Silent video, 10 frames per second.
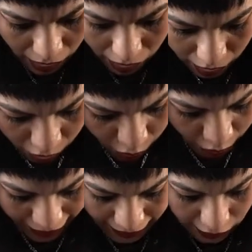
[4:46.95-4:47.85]

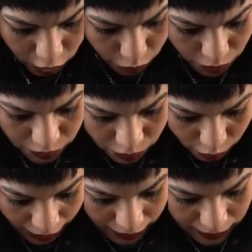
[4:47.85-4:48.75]
or any loose
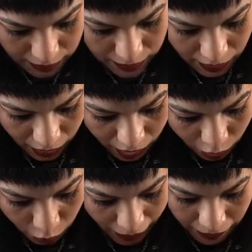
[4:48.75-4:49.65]
threads.
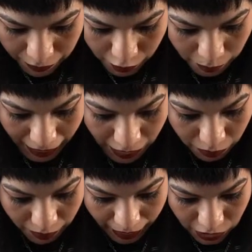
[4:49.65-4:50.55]
Whoever
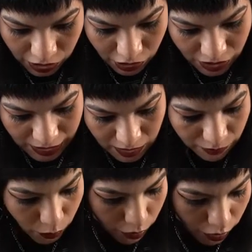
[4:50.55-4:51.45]
manufactured this
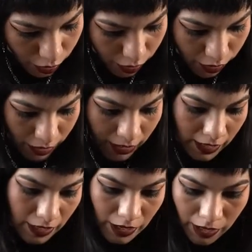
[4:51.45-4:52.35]
for her,
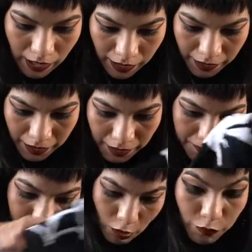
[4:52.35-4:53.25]

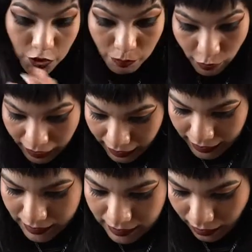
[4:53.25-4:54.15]
or for the
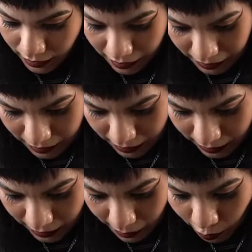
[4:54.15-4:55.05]
brand,
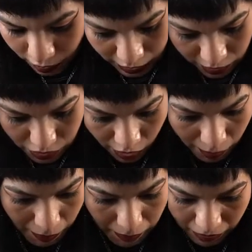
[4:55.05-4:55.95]
did a pretty good
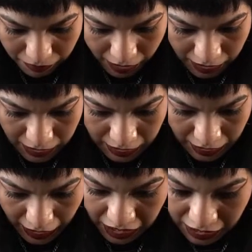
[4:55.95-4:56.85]
job. I'm not
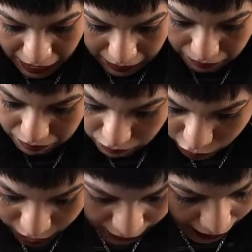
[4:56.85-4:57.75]
finding any
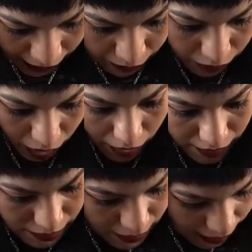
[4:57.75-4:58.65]

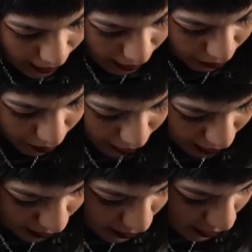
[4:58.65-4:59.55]
flaws that I can
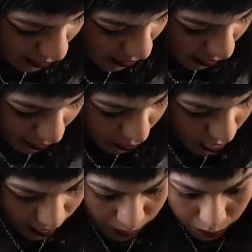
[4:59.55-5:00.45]
find
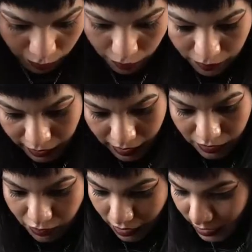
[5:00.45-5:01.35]
Everything's beautifully
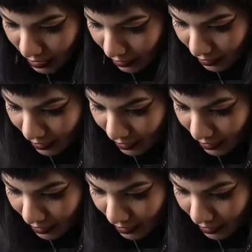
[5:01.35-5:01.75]
constructed.